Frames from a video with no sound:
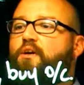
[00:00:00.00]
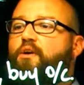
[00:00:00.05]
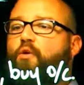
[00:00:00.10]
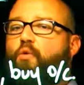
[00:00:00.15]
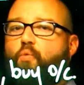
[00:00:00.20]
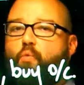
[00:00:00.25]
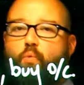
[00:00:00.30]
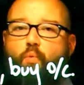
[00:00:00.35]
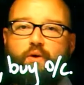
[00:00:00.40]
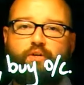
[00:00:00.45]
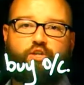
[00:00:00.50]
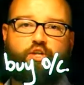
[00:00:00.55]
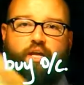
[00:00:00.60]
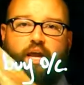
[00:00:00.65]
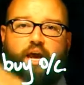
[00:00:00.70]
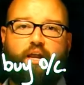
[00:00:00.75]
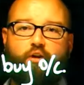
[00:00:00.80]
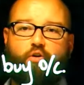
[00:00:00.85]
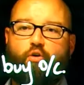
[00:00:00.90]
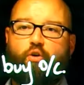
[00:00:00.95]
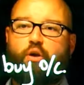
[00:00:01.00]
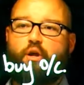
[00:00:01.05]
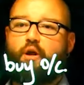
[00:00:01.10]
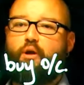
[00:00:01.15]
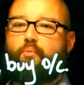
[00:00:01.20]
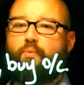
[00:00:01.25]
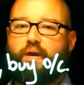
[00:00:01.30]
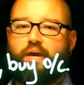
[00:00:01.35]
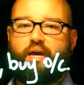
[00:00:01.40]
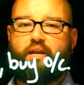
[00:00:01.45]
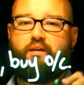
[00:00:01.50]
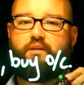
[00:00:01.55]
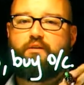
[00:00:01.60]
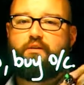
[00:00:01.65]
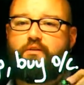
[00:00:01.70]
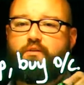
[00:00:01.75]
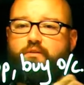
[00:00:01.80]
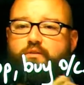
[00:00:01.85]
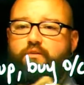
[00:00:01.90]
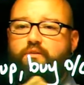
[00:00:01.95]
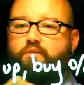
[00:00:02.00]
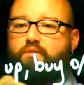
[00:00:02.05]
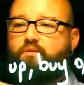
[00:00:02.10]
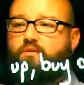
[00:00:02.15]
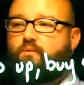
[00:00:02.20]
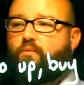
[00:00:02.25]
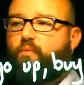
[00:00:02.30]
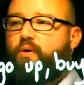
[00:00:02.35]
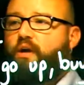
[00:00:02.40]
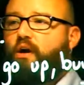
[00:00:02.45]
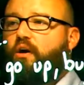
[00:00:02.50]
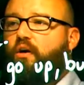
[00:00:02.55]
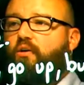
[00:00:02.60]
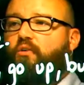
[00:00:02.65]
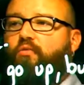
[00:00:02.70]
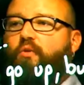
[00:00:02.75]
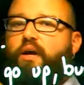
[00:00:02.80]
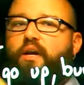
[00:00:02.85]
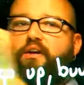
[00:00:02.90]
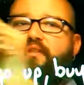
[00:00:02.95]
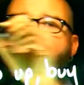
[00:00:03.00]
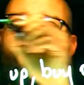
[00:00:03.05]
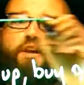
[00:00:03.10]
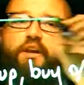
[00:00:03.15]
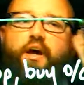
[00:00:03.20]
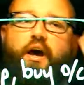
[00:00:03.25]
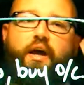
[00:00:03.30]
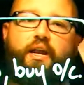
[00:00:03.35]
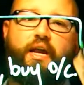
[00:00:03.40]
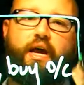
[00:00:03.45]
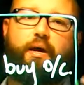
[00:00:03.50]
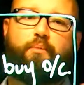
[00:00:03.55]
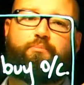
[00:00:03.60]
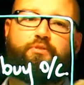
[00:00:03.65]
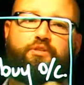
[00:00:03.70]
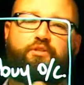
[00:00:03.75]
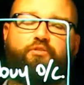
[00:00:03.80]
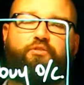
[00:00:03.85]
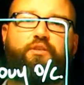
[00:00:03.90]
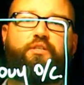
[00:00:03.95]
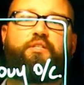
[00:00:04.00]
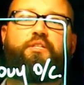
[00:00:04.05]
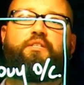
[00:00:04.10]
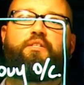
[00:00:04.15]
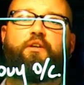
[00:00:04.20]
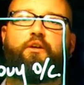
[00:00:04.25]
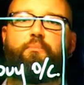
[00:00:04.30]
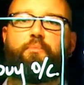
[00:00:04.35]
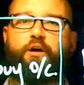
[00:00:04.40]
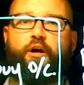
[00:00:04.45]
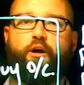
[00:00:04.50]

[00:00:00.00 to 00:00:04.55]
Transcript: which category are we in? We are greater than 9 amps, so this is going to be our